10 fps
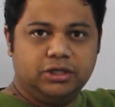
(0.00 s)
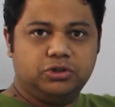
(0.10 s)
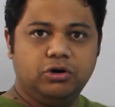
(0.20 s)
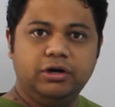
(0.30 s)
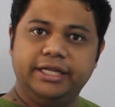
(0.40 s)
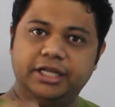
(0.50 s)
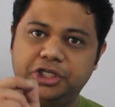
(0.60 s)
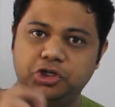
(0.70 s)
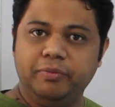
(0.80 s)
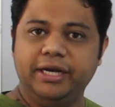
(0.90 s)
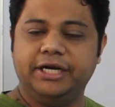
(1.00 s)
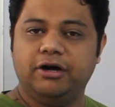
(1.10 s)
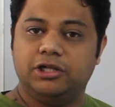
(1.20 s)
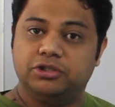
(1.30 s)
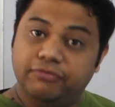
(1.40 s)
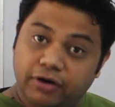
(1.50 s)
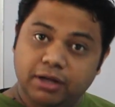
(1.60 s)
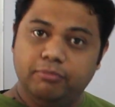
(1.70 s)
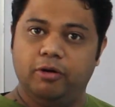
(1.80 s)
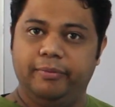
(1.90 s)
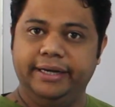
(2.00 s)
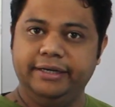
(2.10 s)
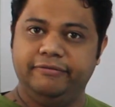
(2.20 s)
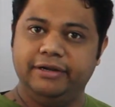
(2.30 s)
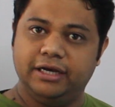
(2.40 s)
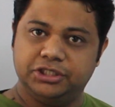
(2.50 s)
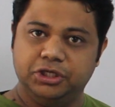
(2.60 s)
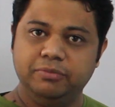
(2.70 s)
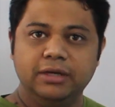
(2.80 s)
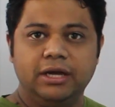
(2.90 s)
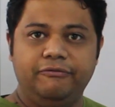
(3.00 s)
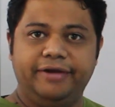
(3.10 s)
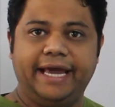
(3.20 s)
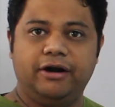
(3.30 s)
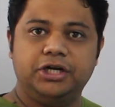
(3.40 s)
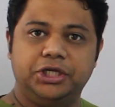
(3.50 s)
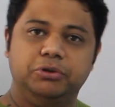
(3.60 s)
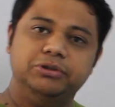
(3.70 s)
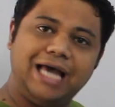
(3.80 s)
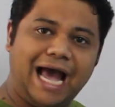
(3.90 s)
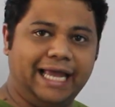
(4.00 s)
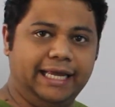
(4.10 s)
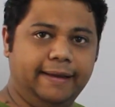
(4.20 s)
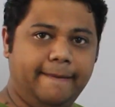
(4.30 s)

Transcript: So in the denominator also, for the moment, we will assume we cannot use I.